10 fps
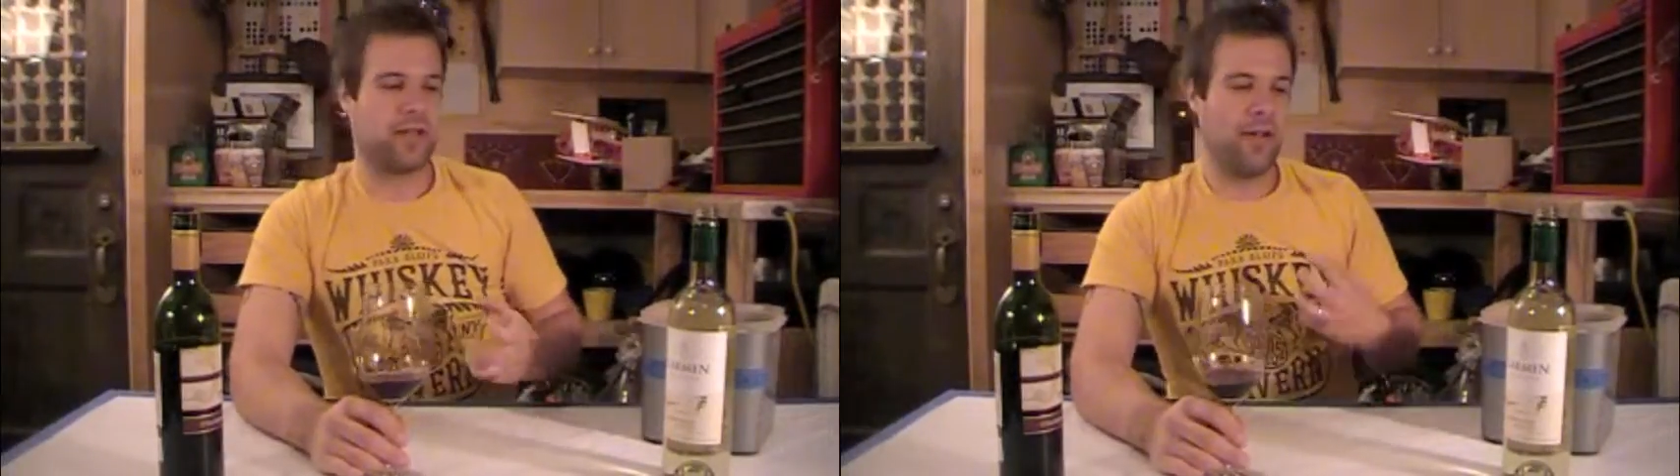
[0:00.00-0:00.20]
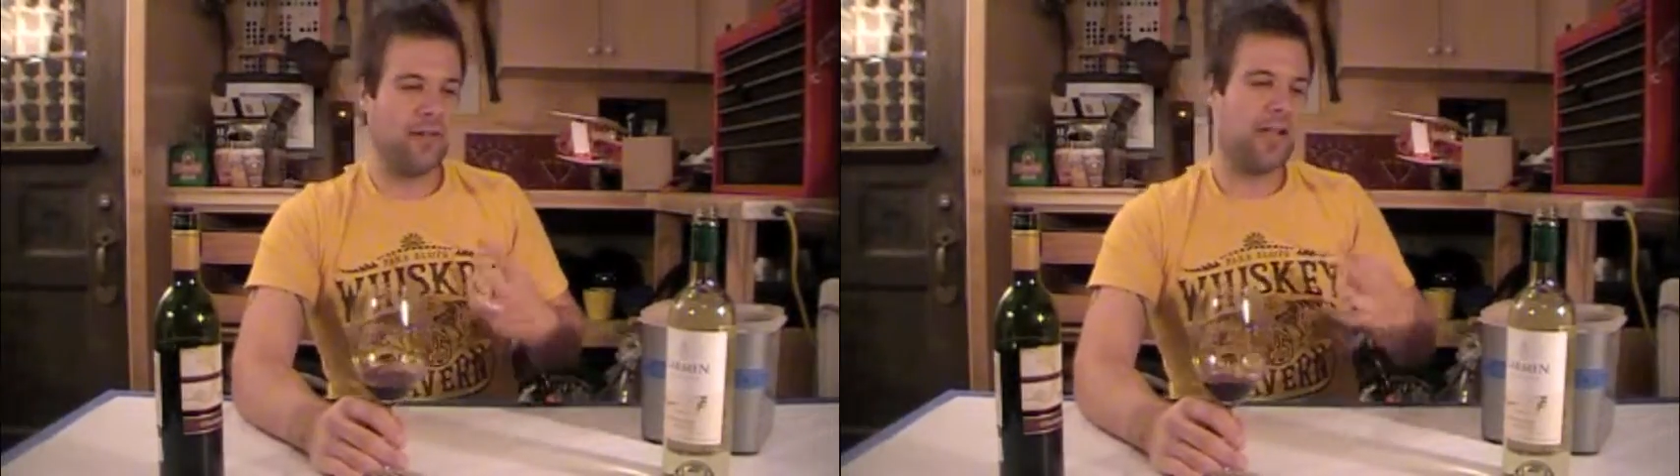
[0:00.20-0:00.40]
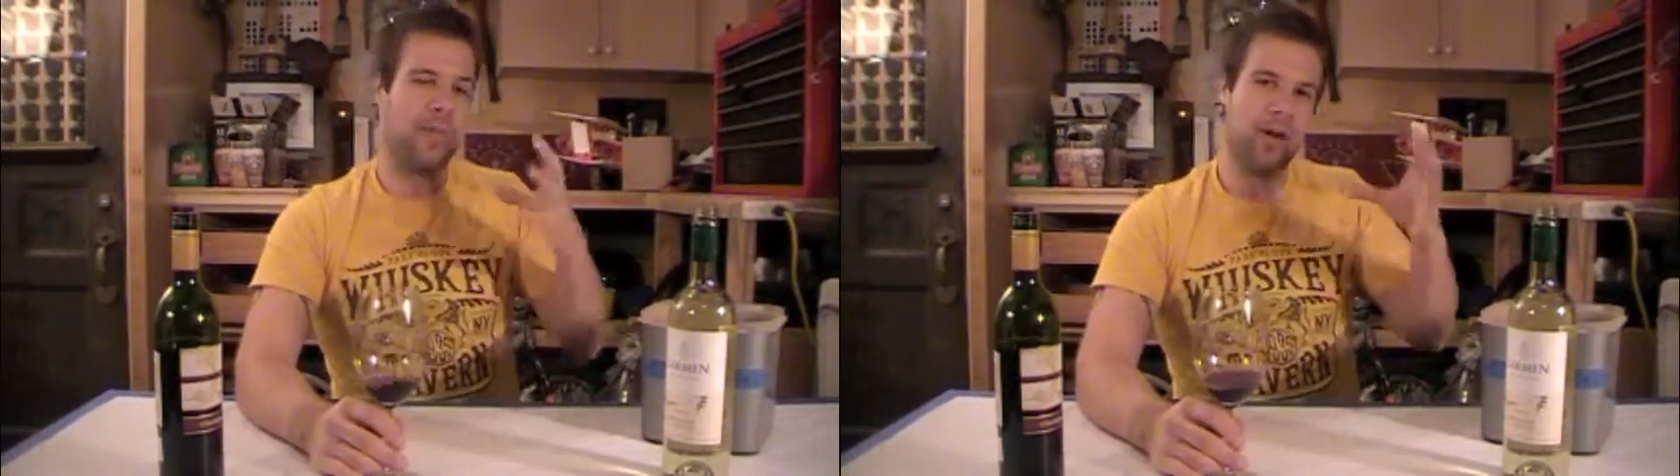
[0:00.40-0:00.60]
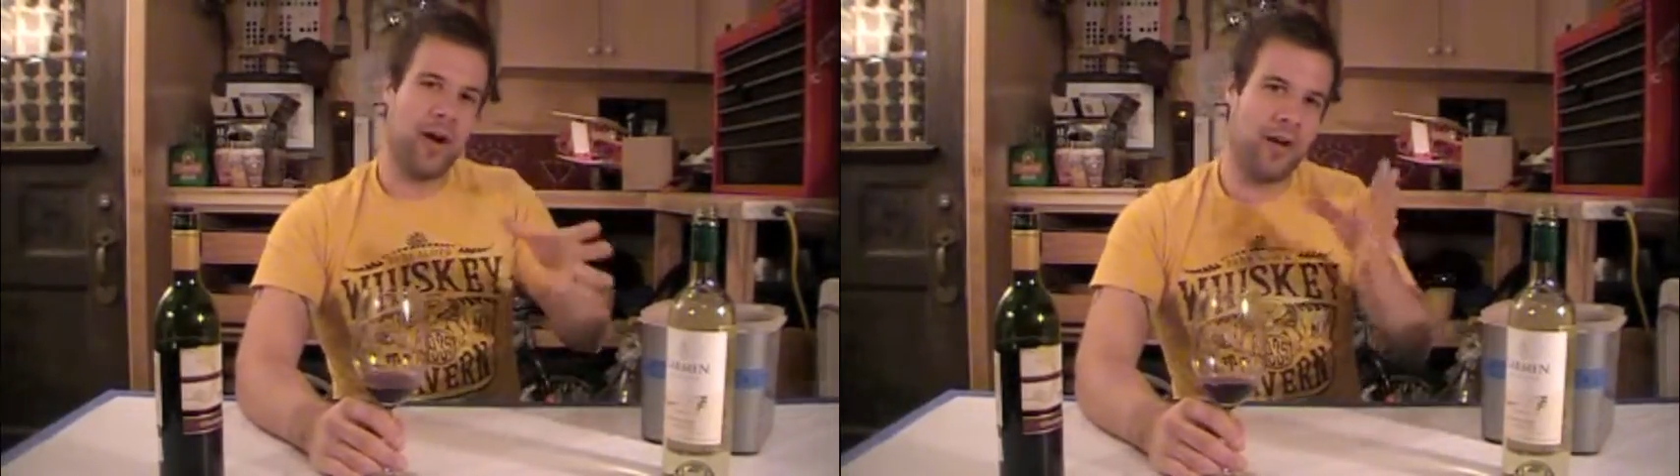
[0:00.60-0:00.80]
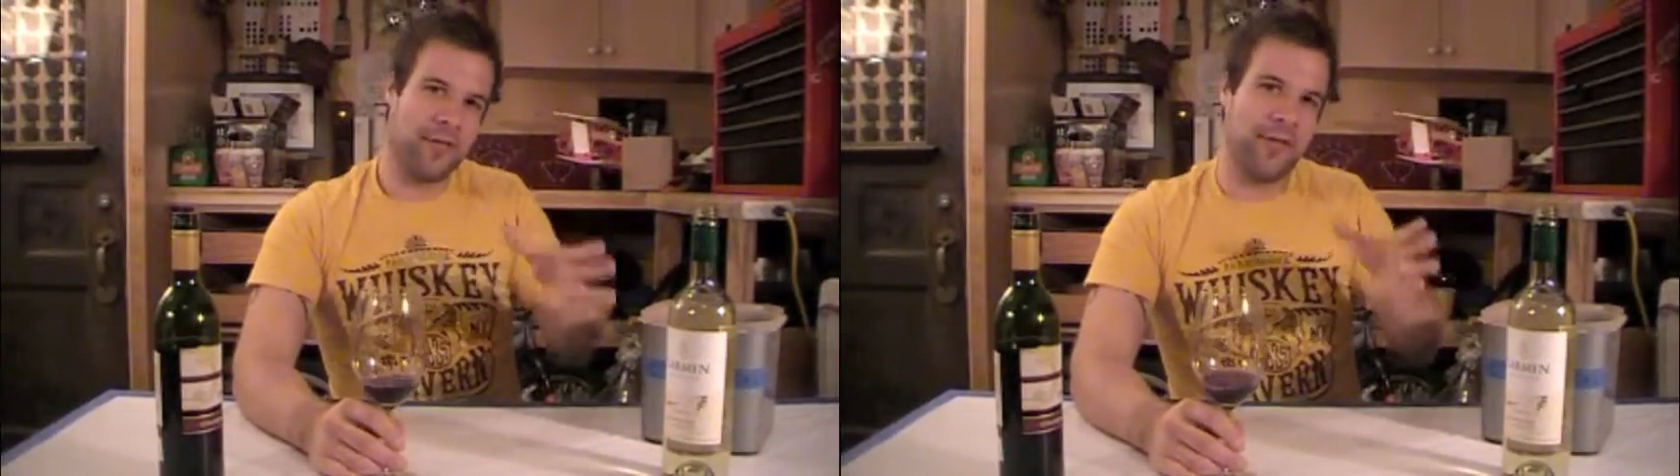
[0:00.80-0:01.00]
Definitely coming
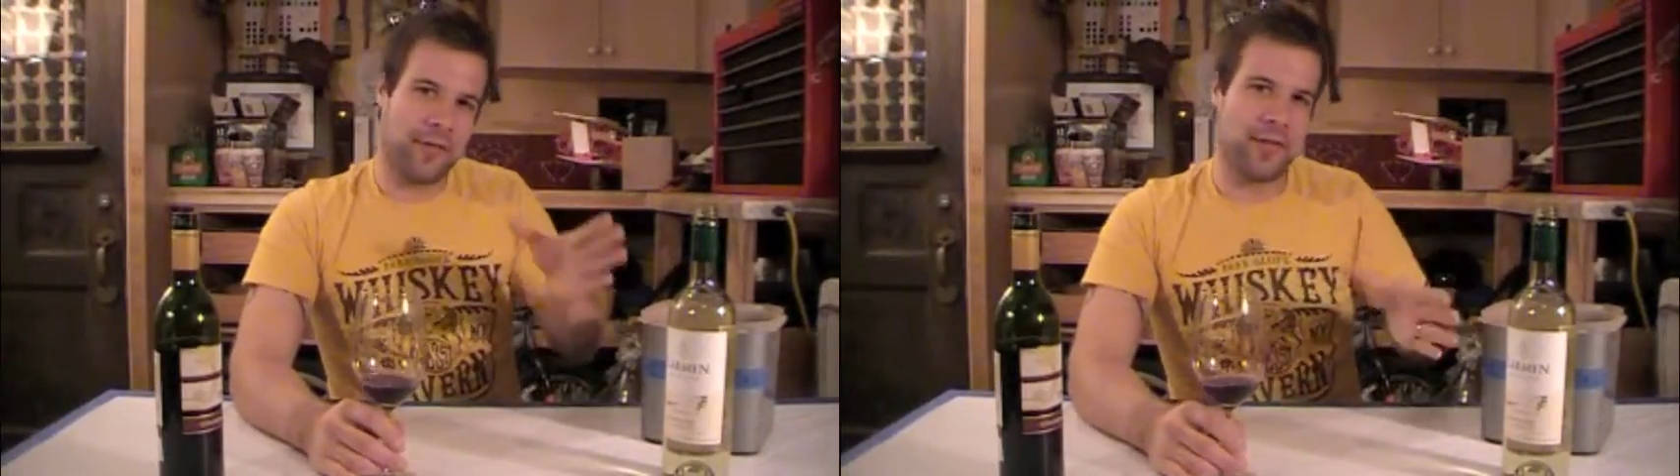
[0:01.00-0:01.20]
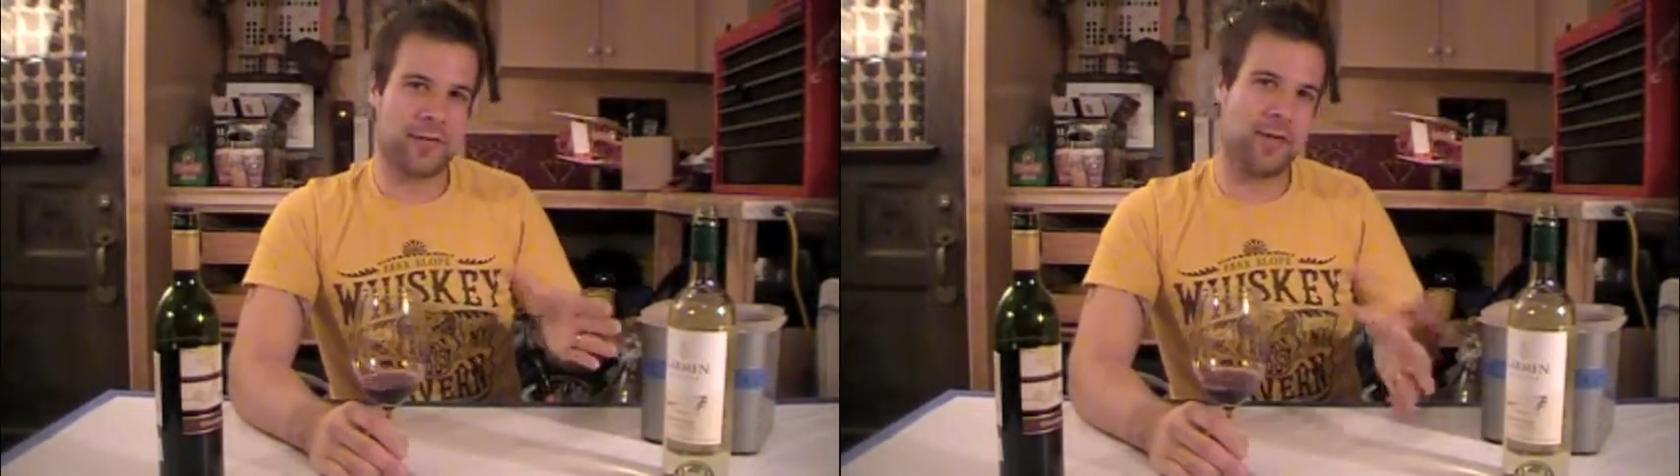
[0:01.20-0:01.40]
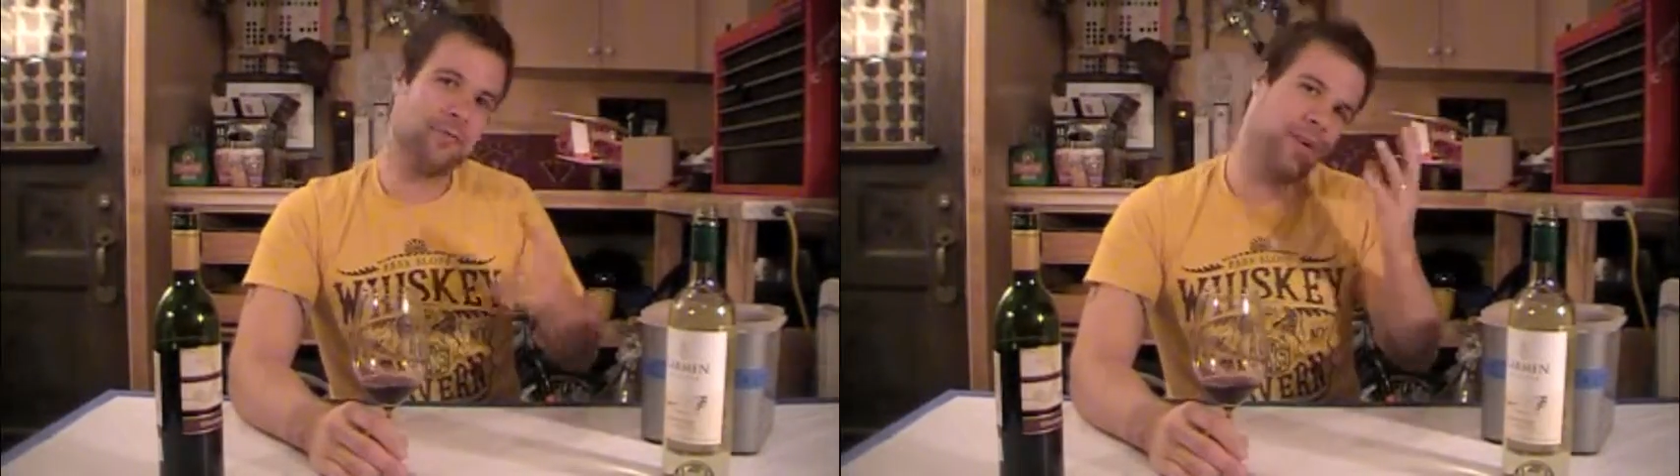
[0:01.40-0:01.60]
off the first one,